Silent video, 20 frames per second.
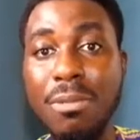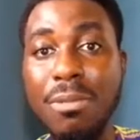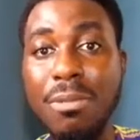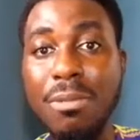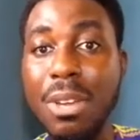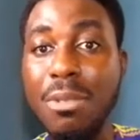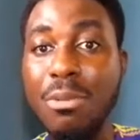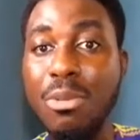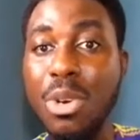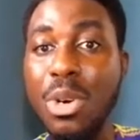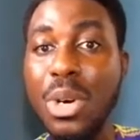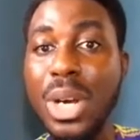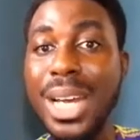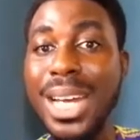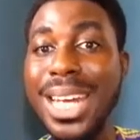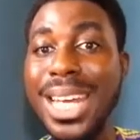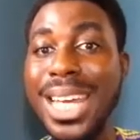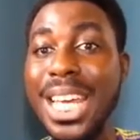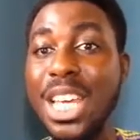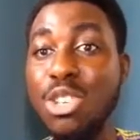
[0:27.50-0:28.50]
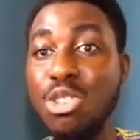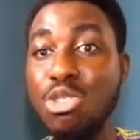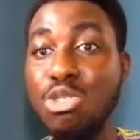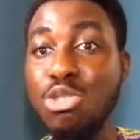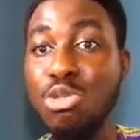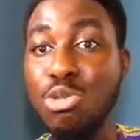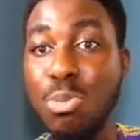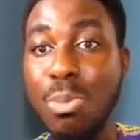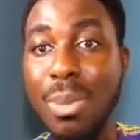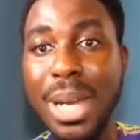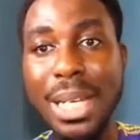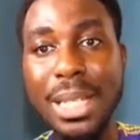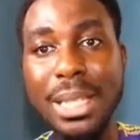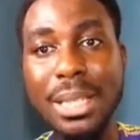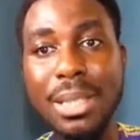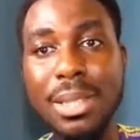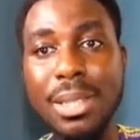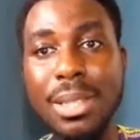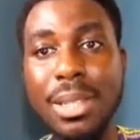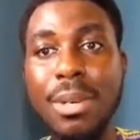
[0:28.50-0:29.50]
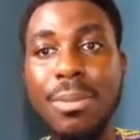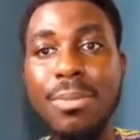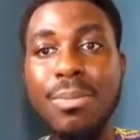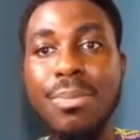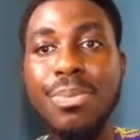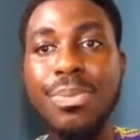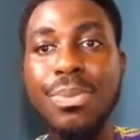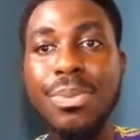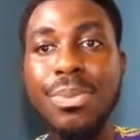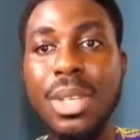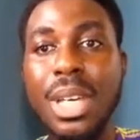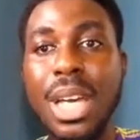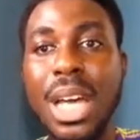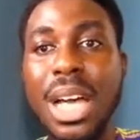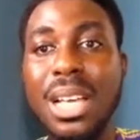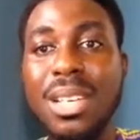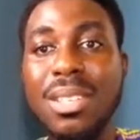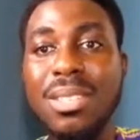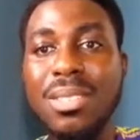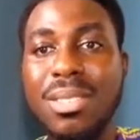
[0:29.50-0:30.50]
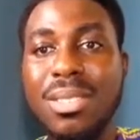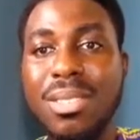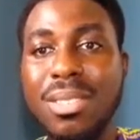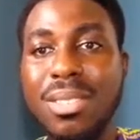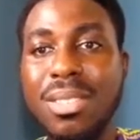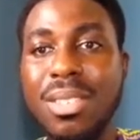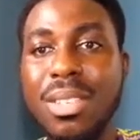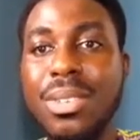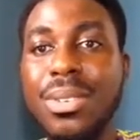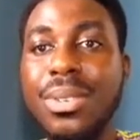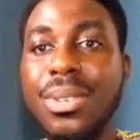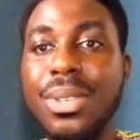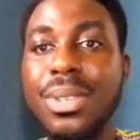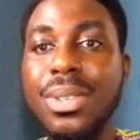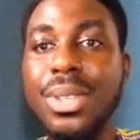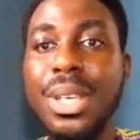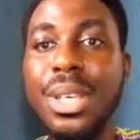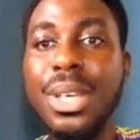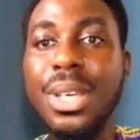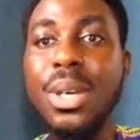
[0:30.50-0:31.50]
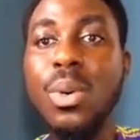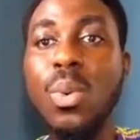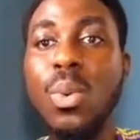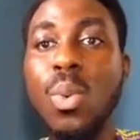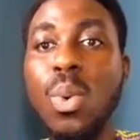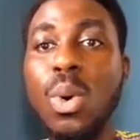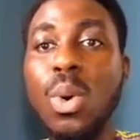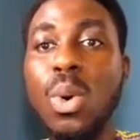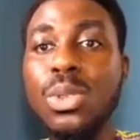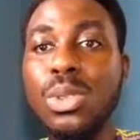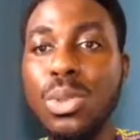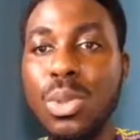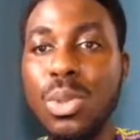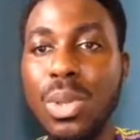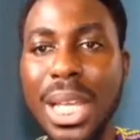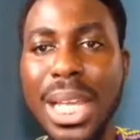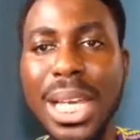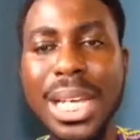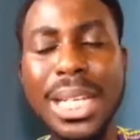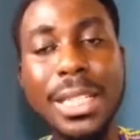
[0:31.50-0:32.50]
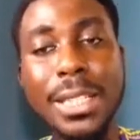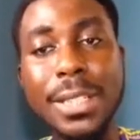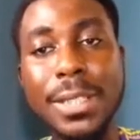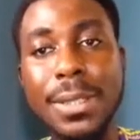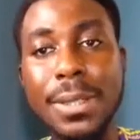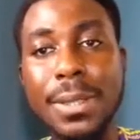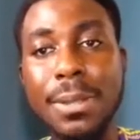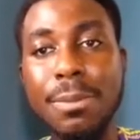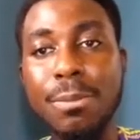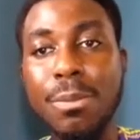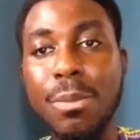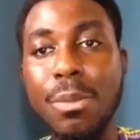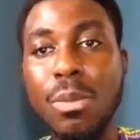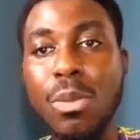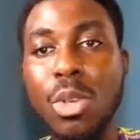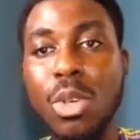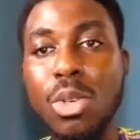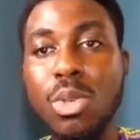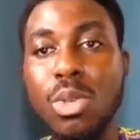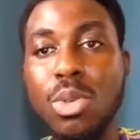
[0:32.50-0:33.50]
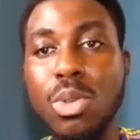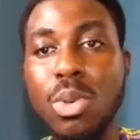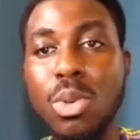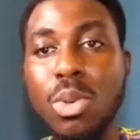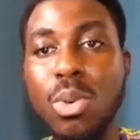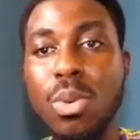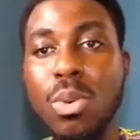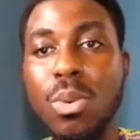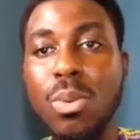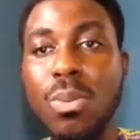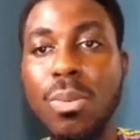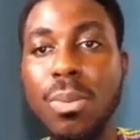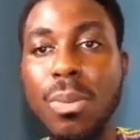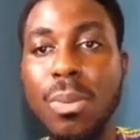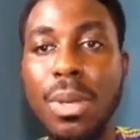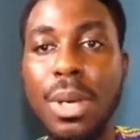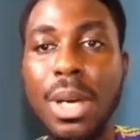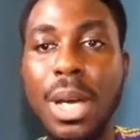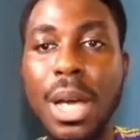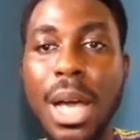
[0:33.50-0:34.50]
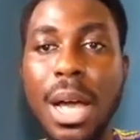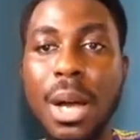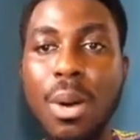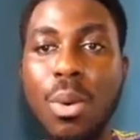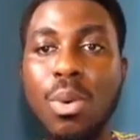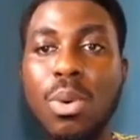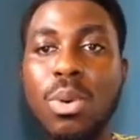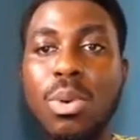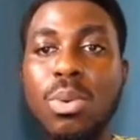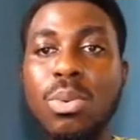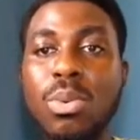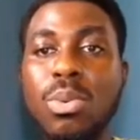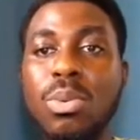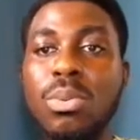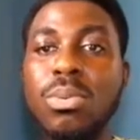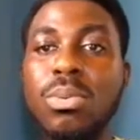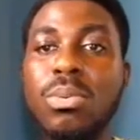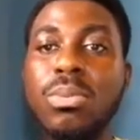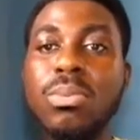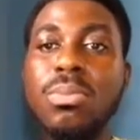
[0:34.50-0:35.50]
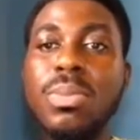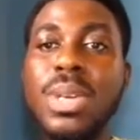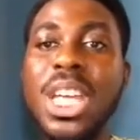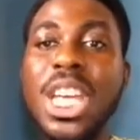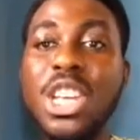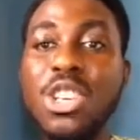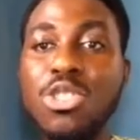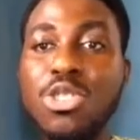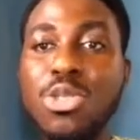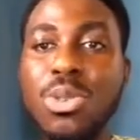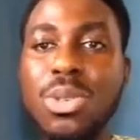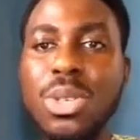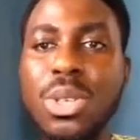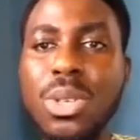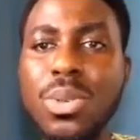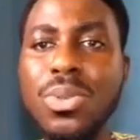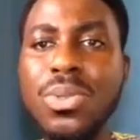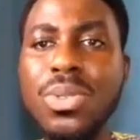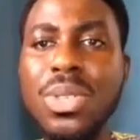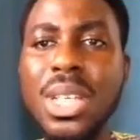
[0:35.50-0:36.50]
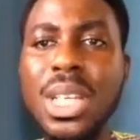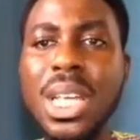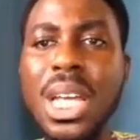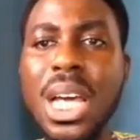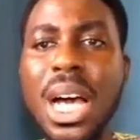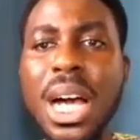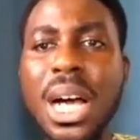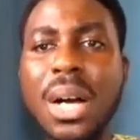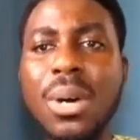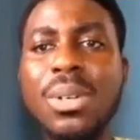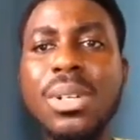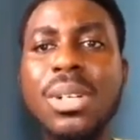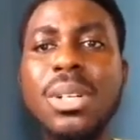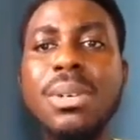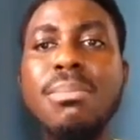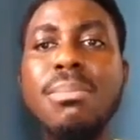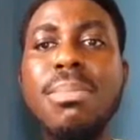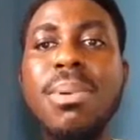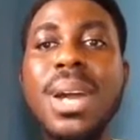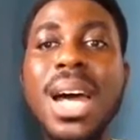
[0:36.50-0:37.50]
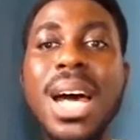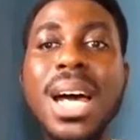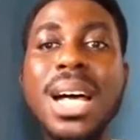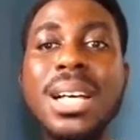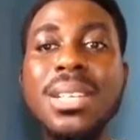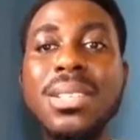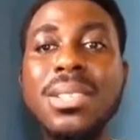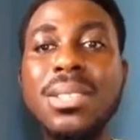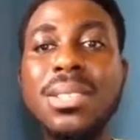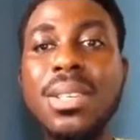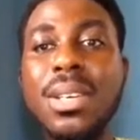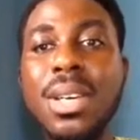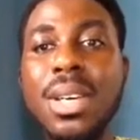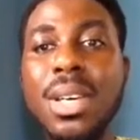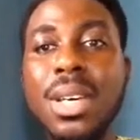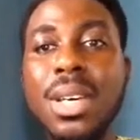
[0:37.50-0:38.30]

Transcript: favorite instruments as they want to learn it. So I will be introducing our brass